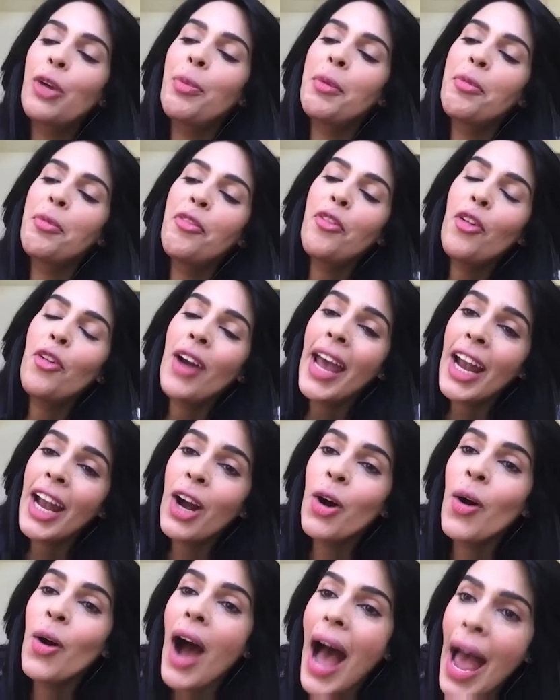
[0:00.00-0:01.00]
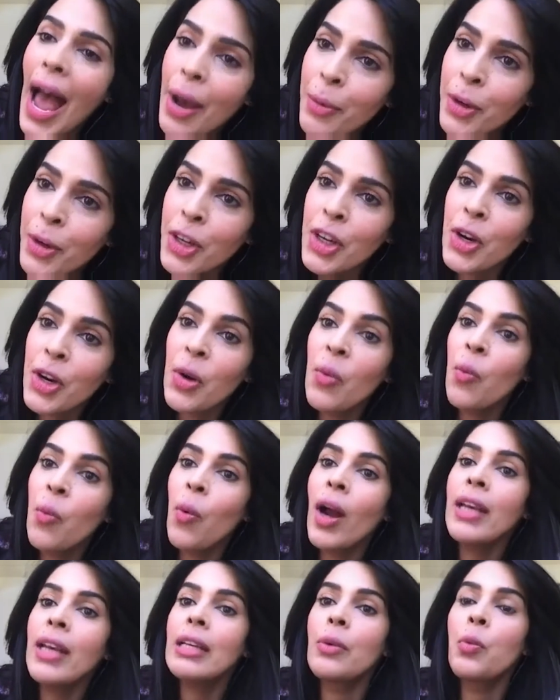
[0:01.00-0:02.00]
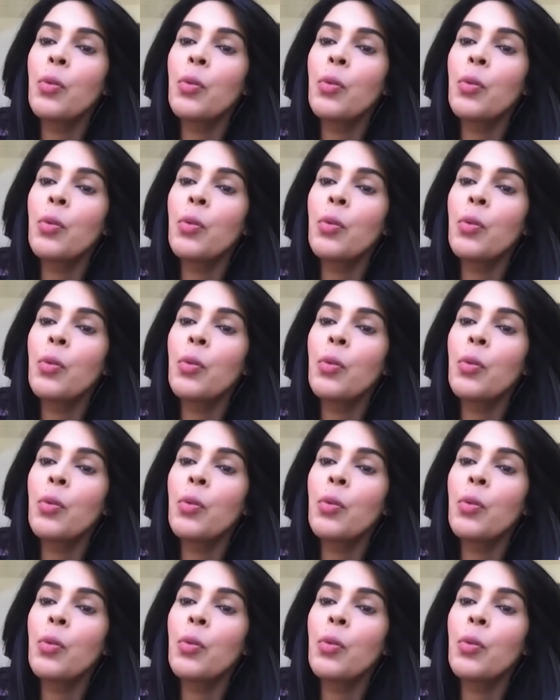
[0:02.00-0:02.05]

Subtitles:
But before I go, I want to know what